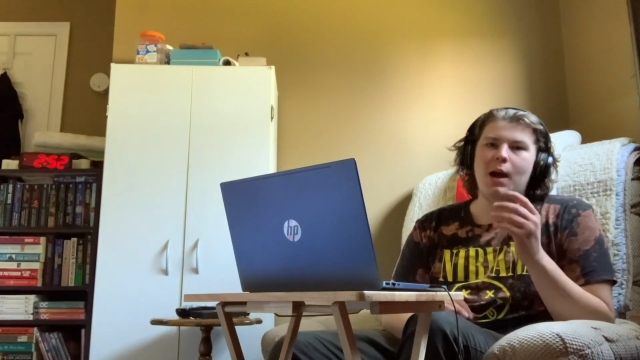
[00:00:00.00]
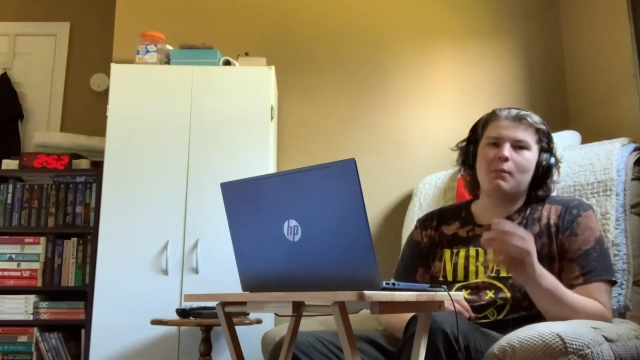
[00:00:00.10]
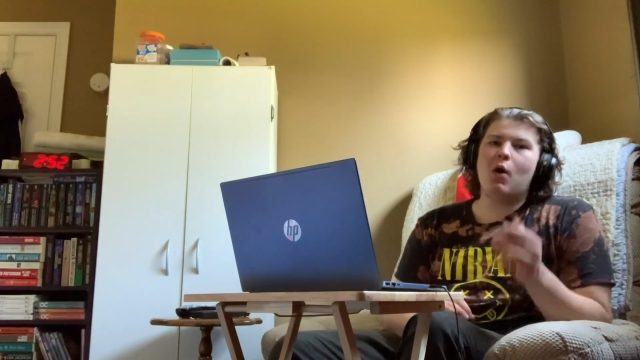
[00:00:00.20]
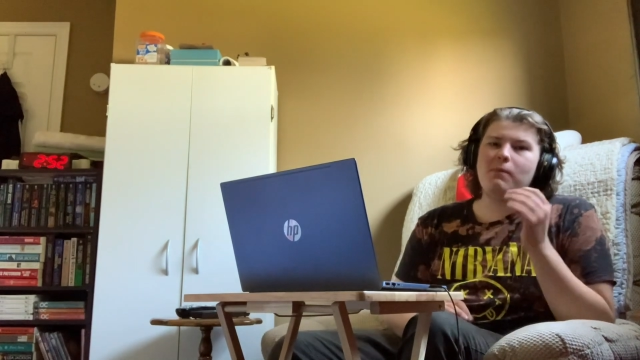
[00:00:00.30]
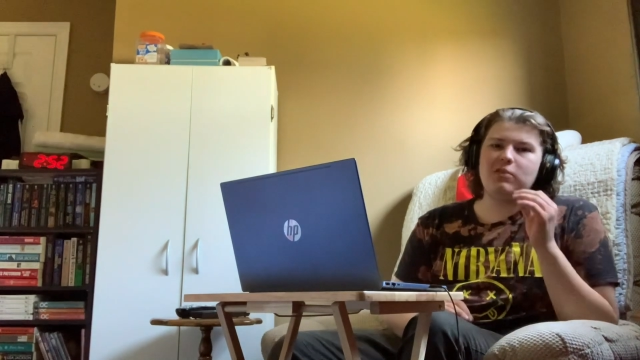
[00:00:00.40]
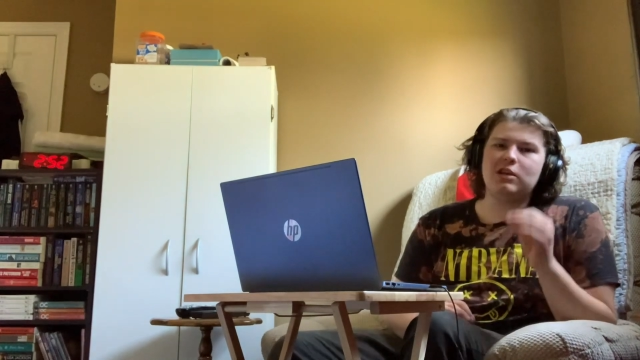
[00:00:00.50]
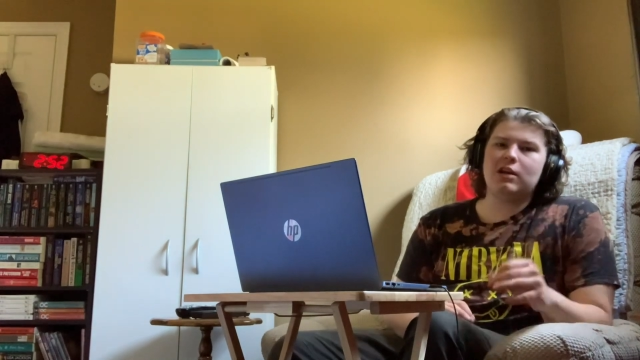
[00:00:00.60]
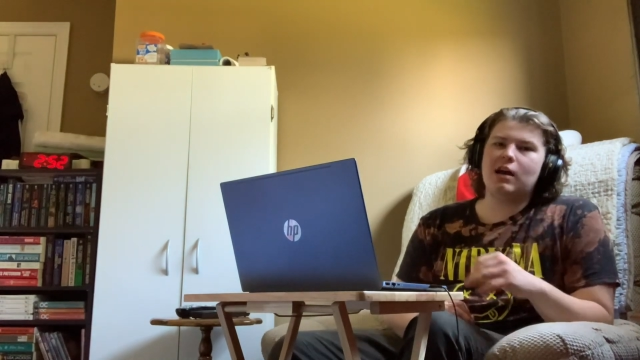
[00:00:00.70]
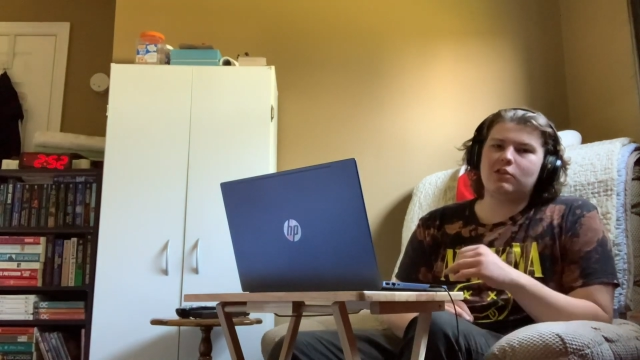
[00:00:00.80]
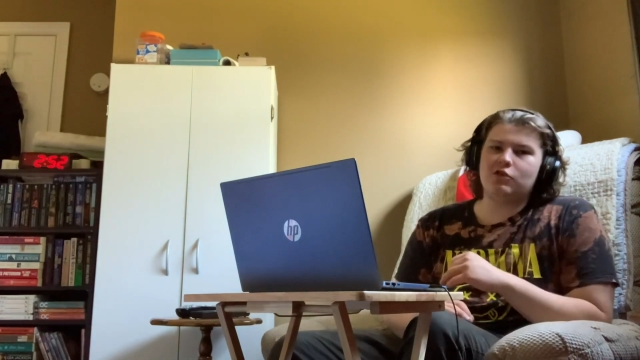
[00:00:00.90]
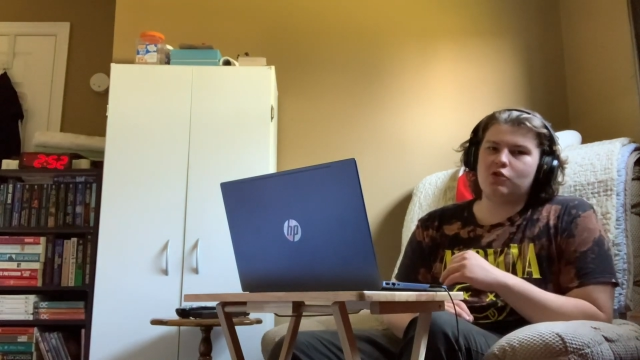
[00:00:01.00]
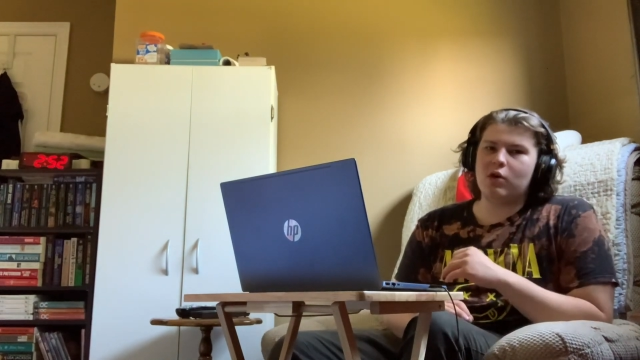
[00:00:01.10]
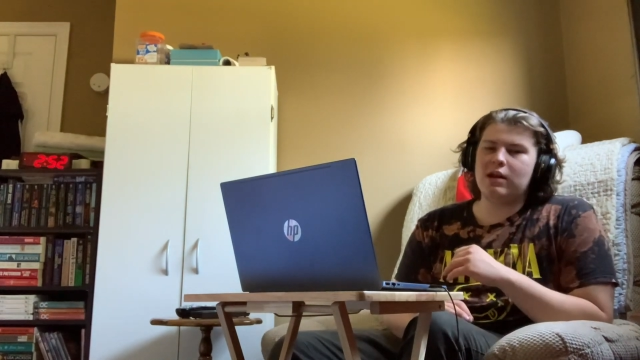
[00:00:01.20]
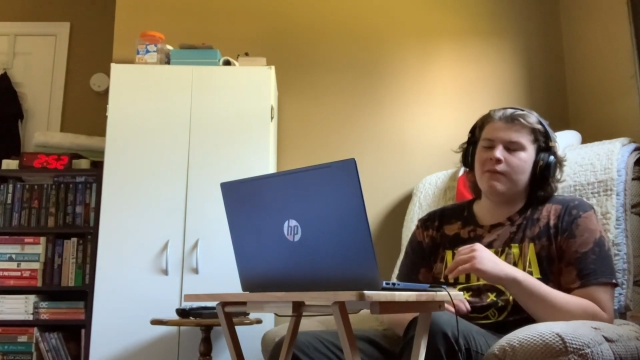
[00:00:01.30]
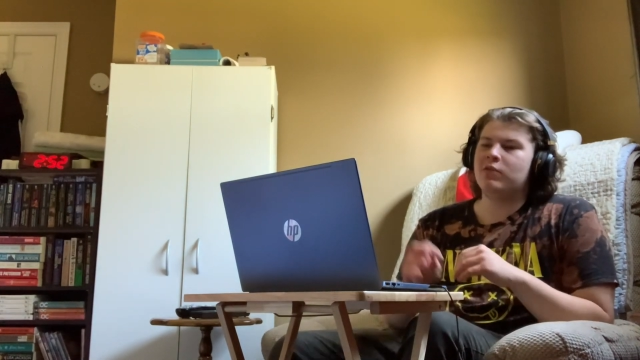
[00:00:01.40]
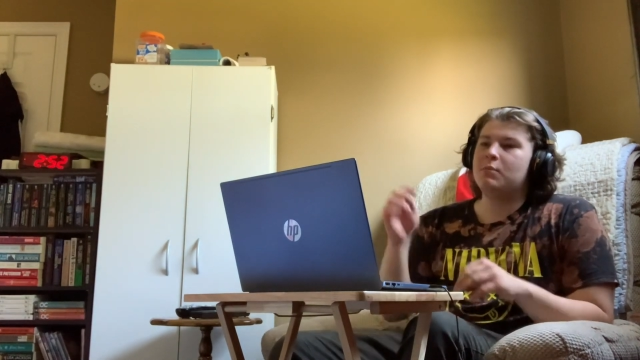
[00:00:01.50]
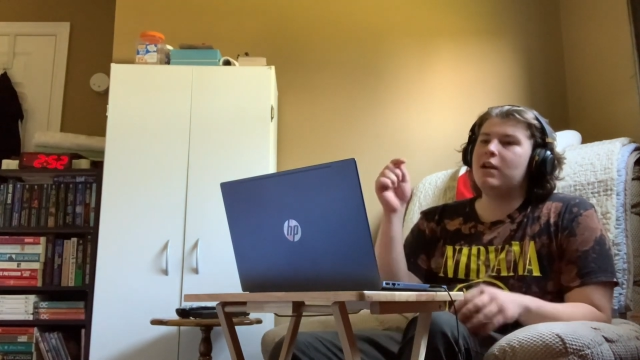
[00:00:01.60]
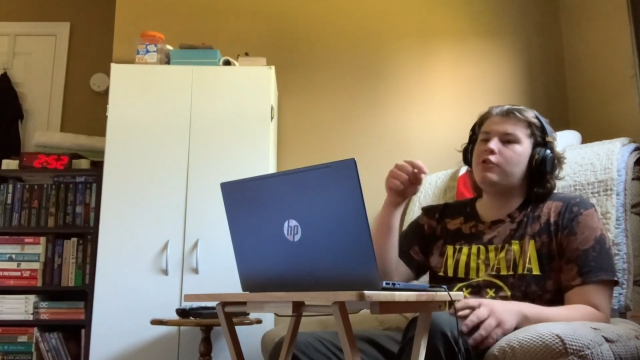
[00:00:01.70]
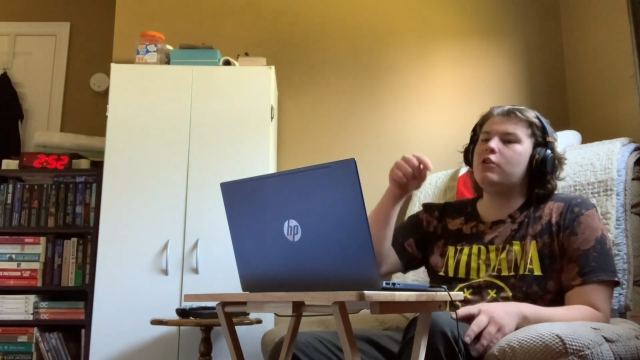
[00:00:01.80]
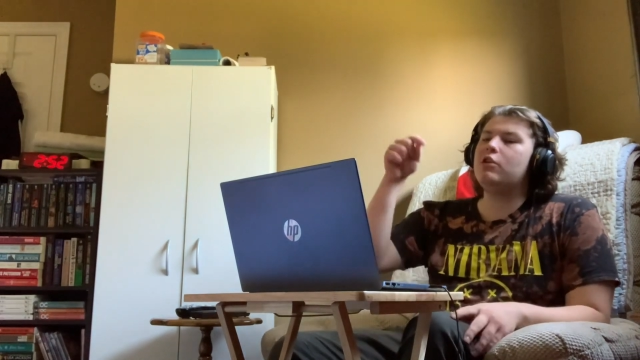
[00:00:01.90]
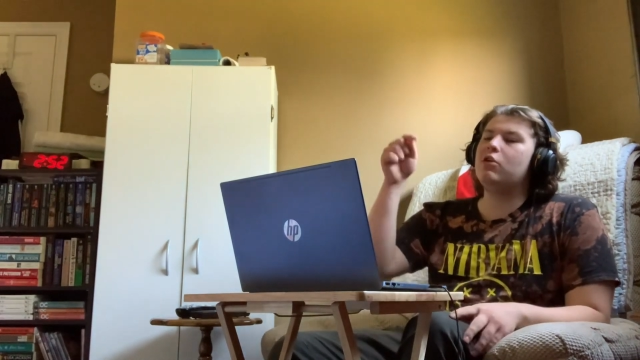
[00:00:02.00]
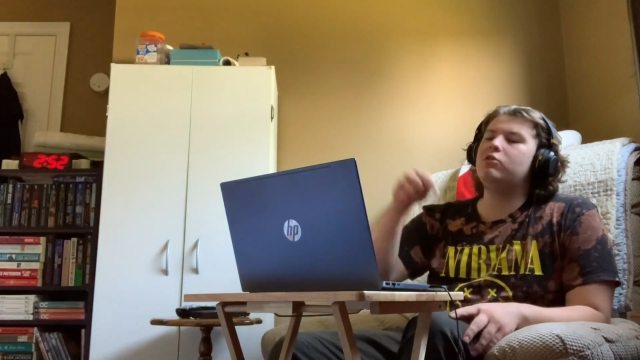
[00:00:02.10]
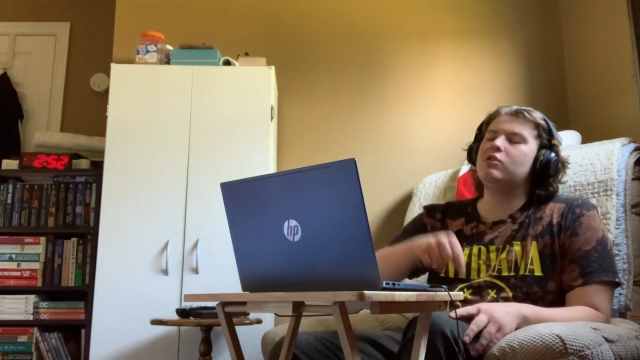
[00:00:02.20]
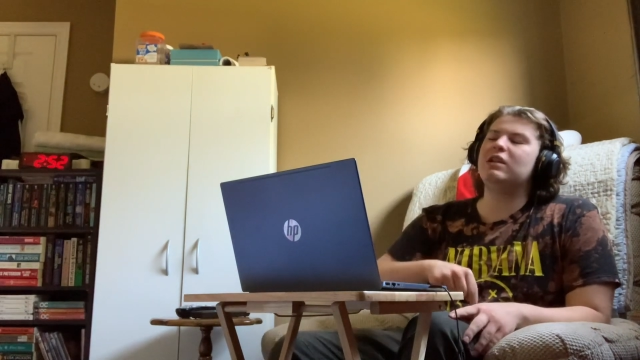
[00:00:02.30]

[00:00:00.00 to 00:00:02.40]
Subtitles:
But hopefully you guys enjoyed. Make sure you go to